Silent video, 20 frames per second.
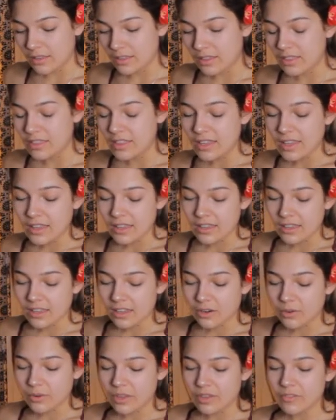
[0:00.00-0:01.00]
the thing, you
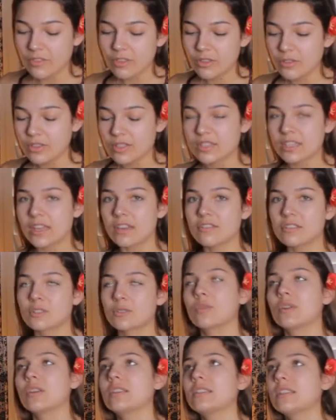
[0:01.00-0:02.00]
know, even though the Ten of
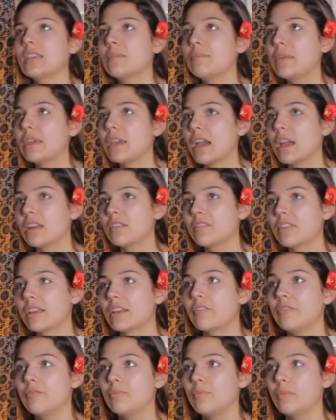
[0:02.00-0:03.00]
Swords can be kind of like
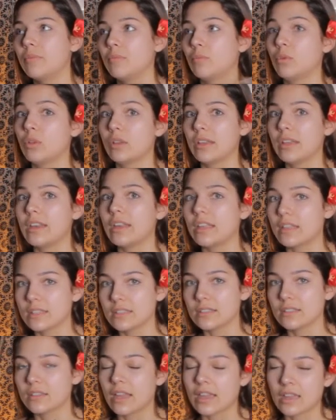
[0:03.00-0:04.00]
it
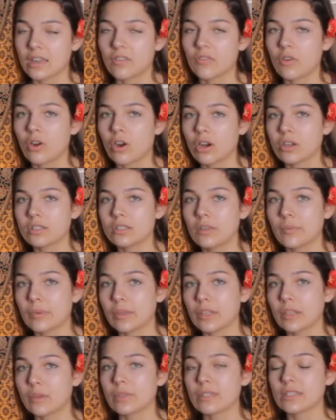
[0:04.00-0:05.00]
is a negative card
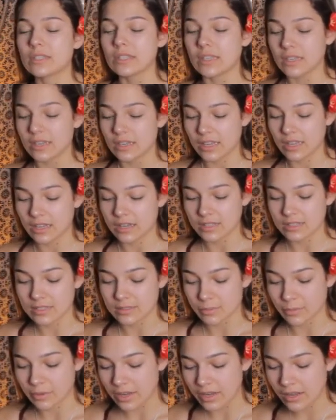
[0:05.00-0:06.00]
typically when seen in a
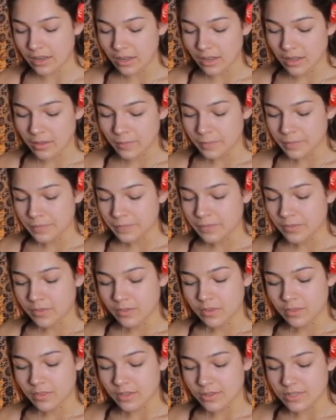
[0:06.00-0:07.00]
spread,
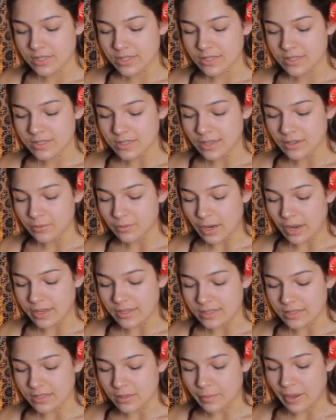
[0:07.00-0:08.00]
there's a
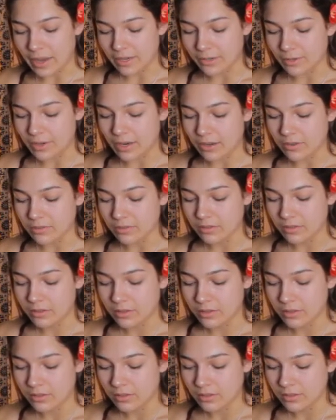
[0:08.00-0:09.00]
sunrise in the background.
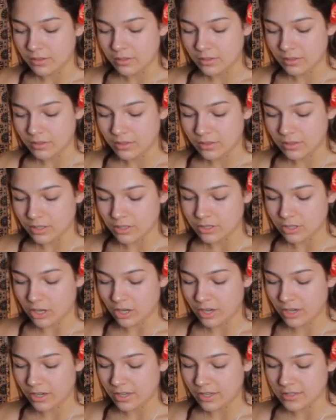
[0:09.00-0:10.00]
The
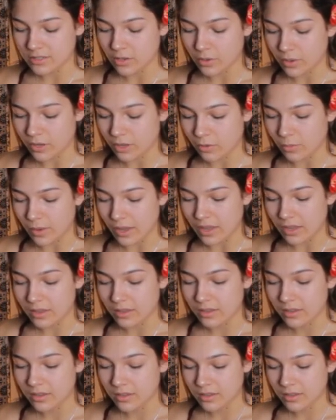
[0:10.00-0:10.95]
dark is going away.